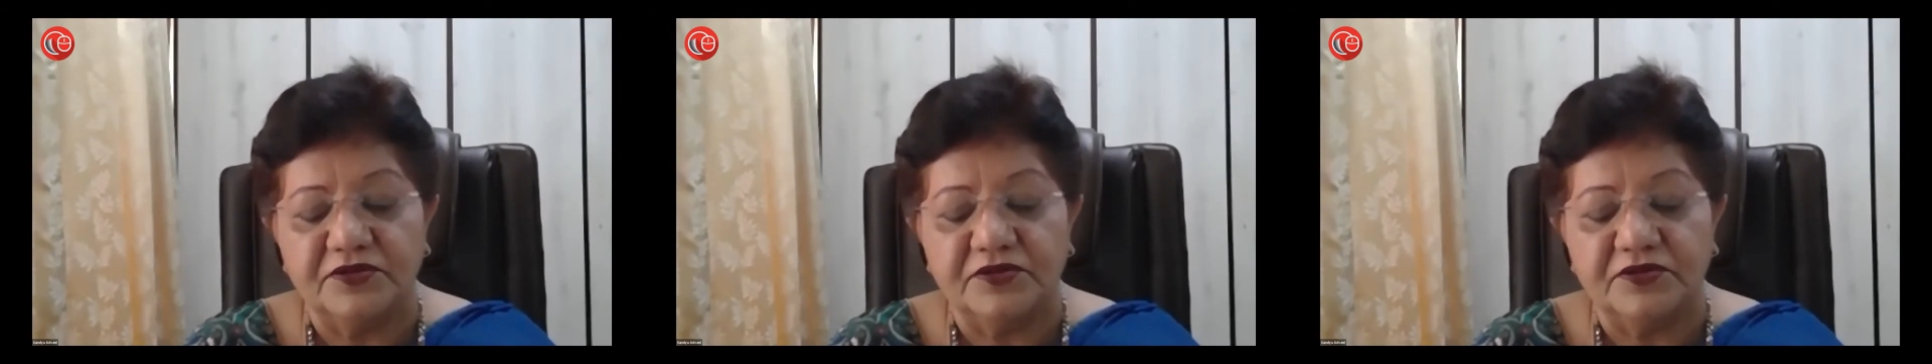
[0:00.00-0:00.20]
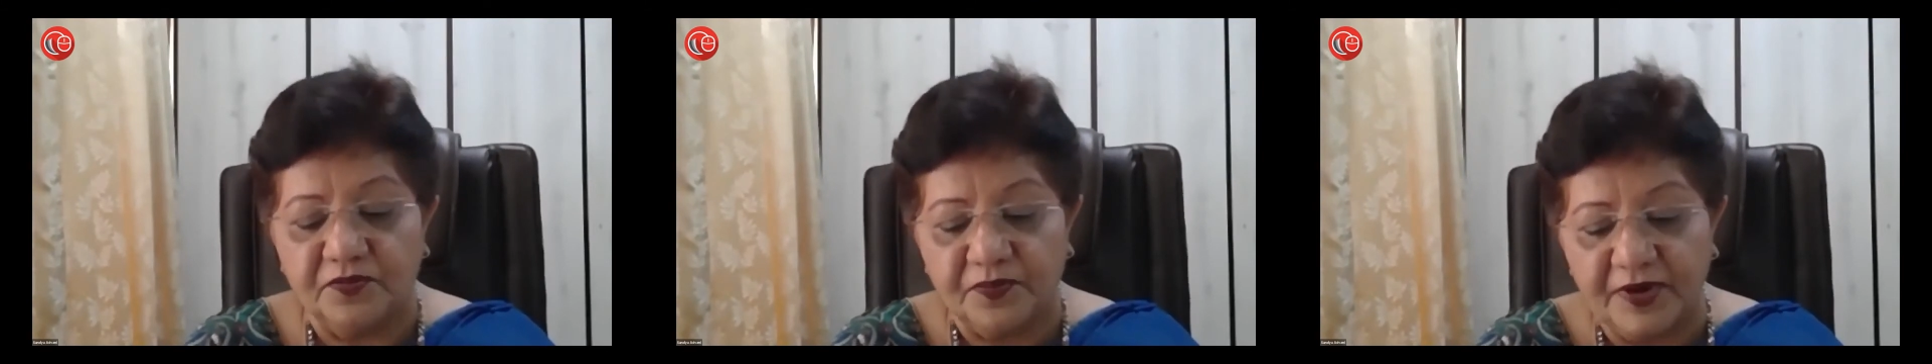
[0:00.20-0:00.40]

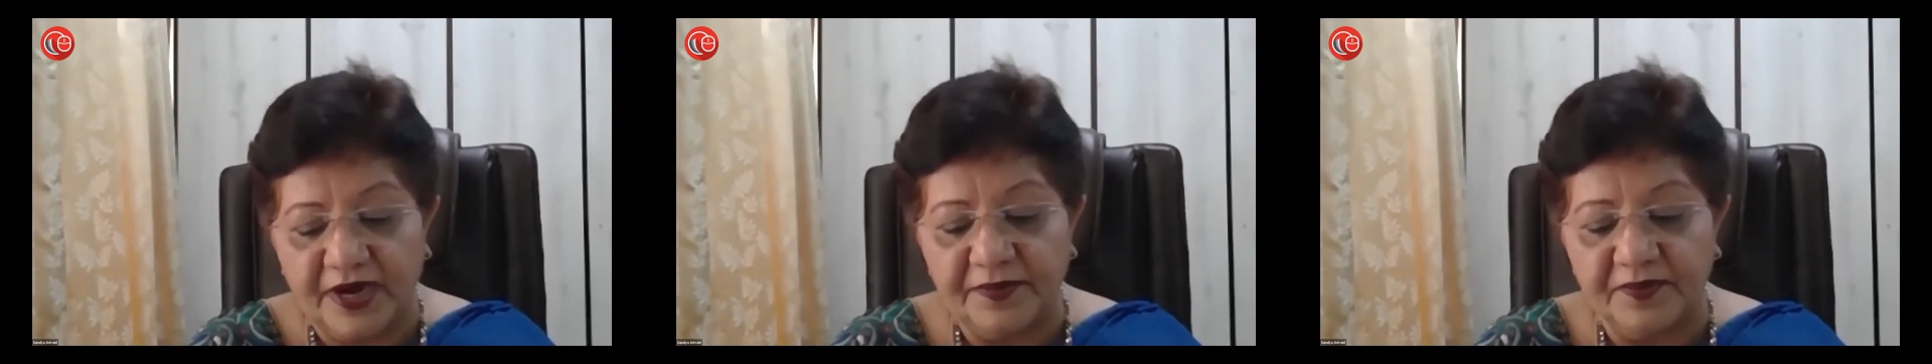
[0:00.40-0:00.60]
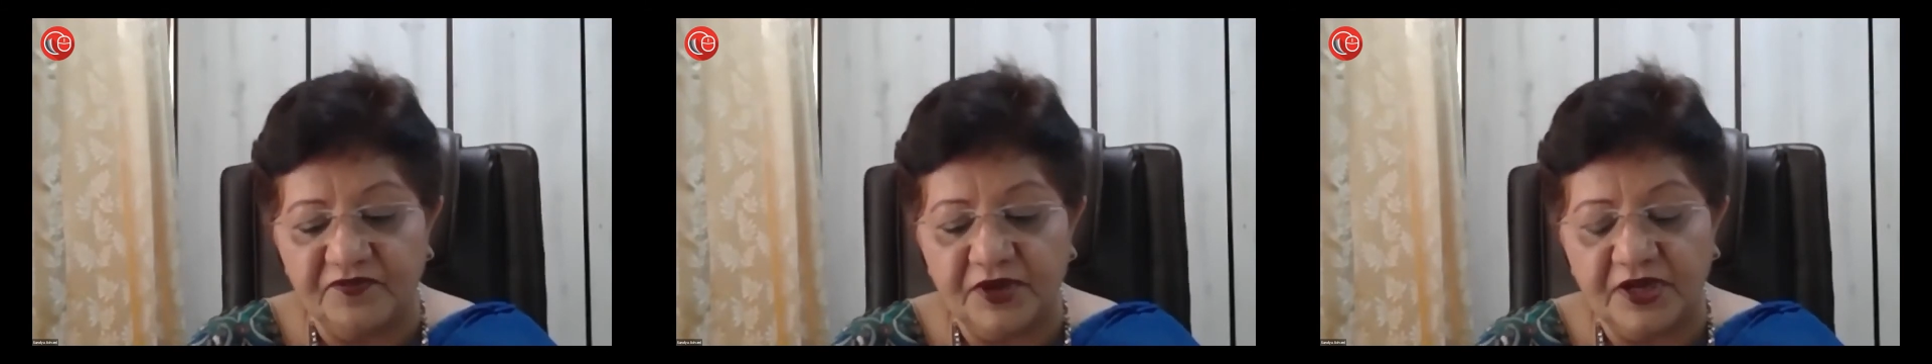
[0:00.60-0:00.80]
So
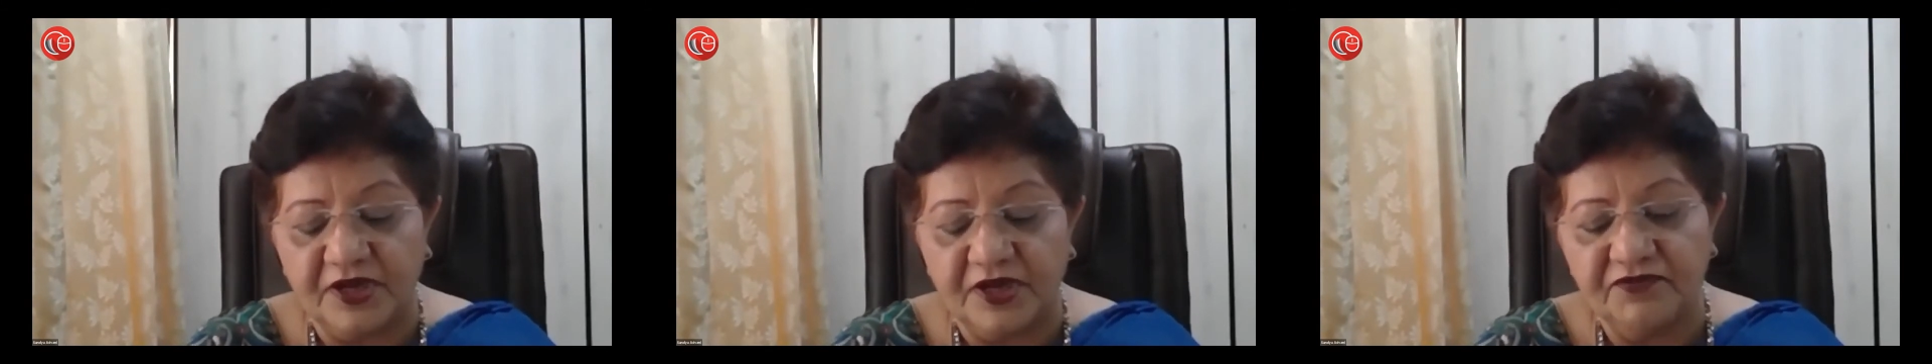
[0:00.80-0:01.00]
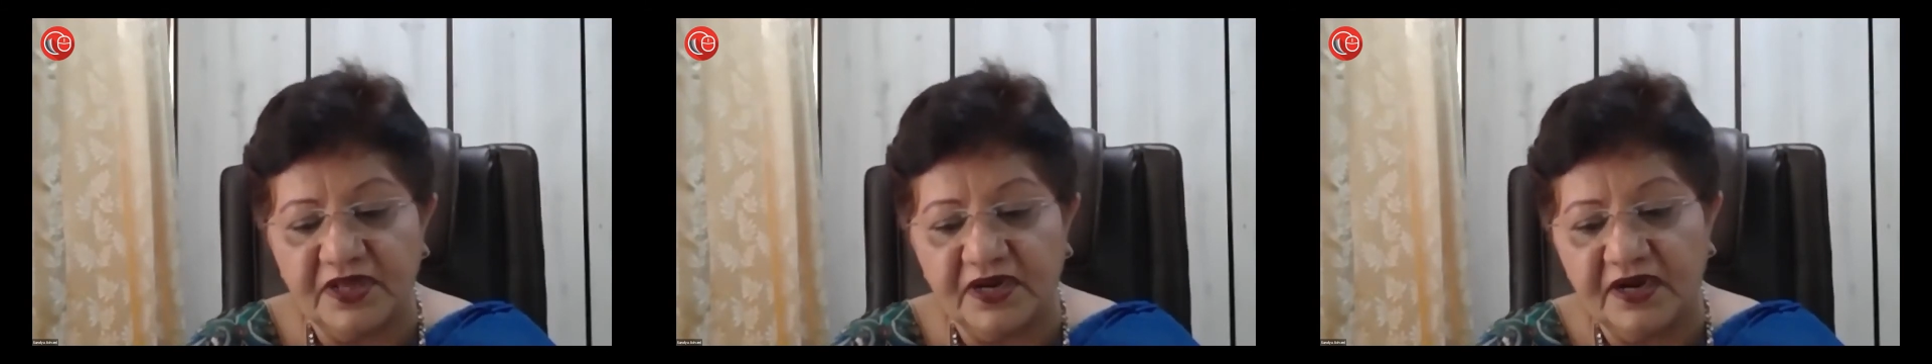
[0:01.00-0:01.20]

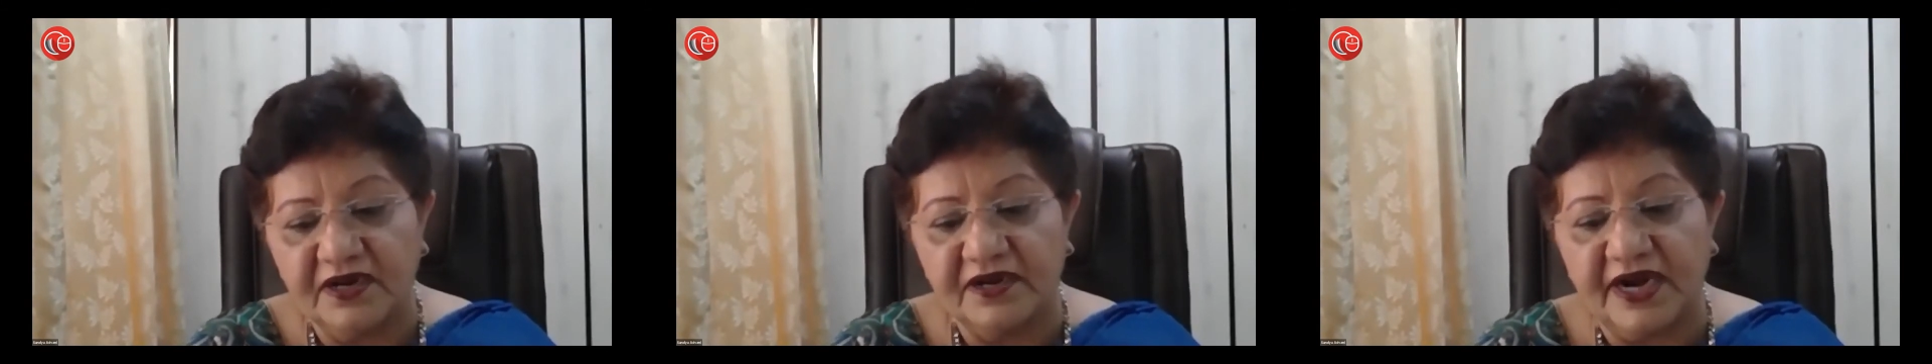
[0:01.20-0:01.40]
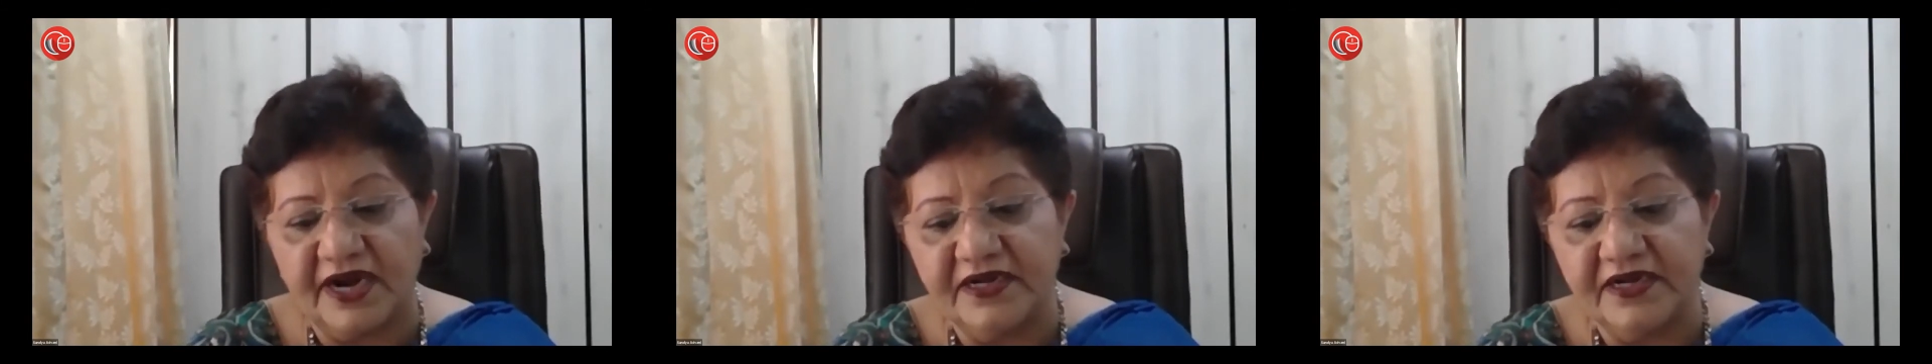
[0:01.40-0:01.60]
there
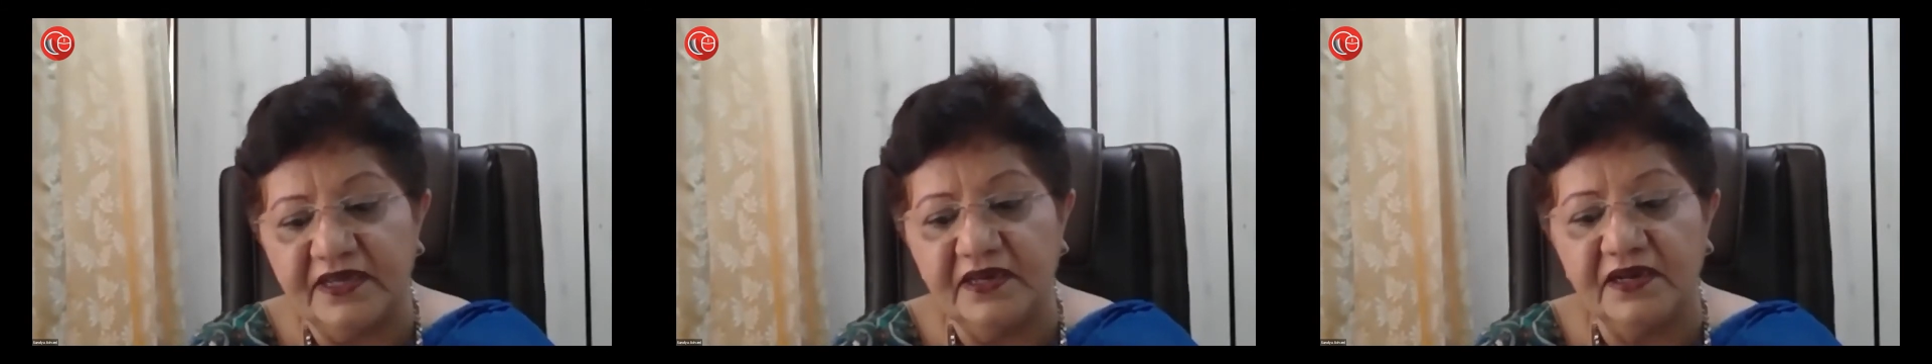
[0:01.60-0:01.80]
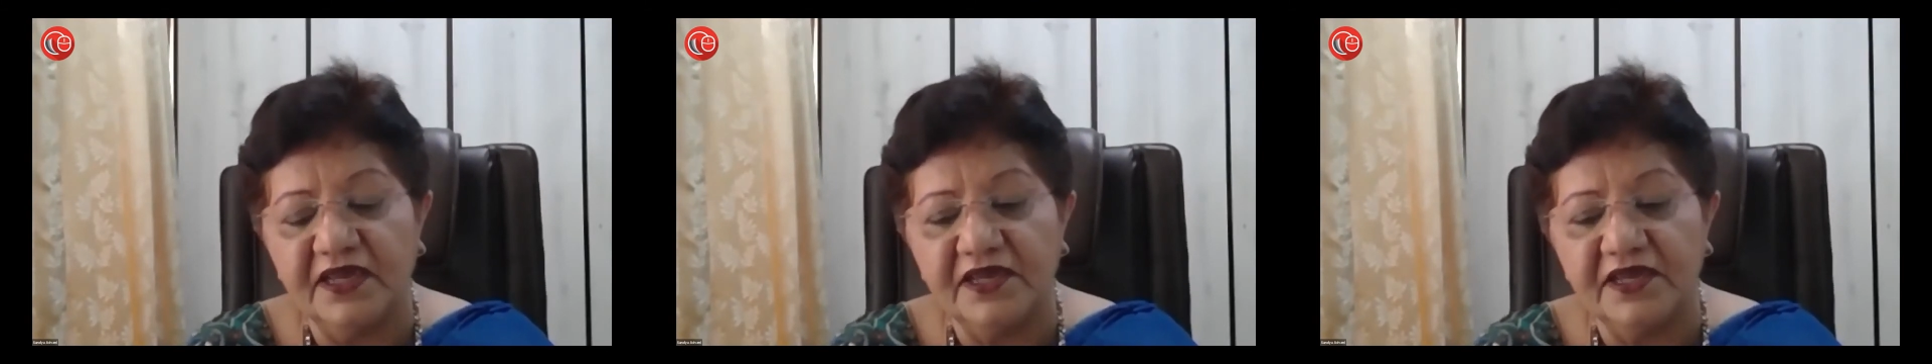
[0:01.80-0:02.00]
are
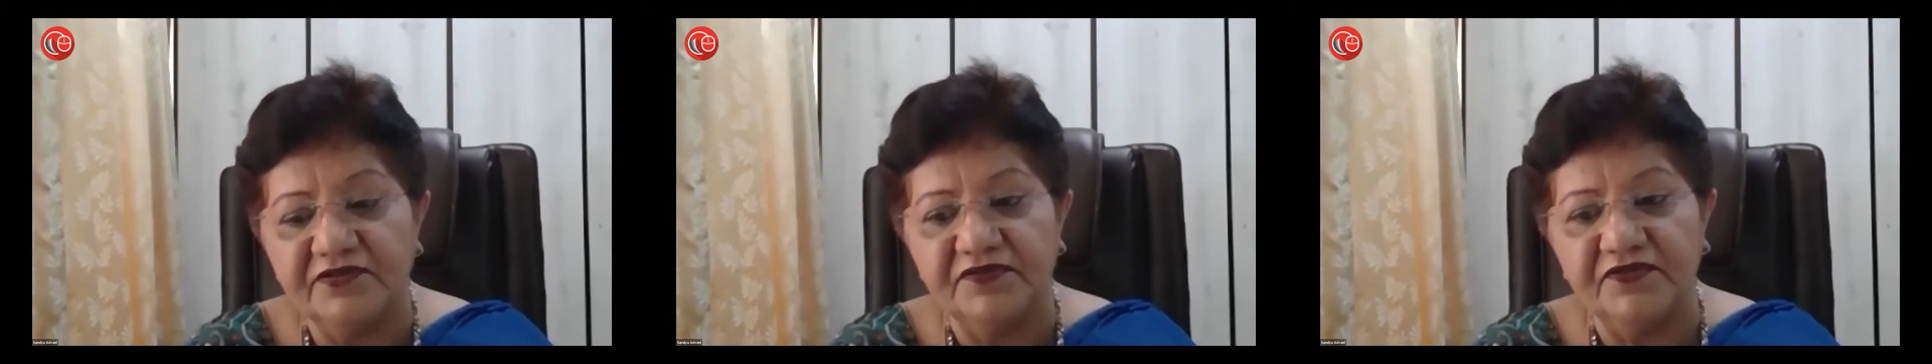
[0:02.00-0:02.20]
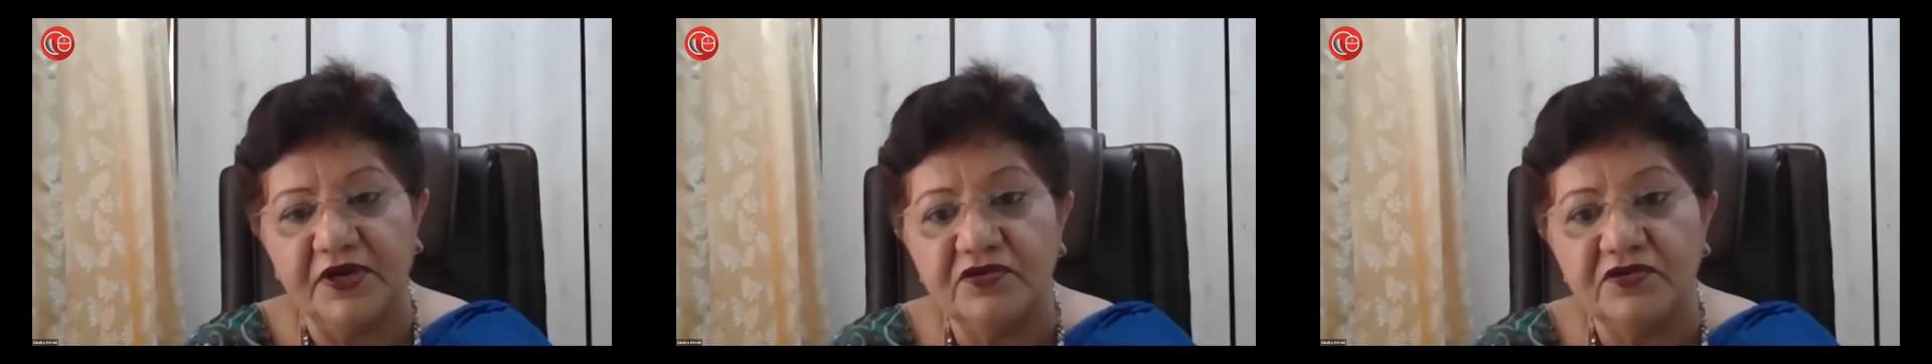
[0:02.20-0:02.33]
criteria even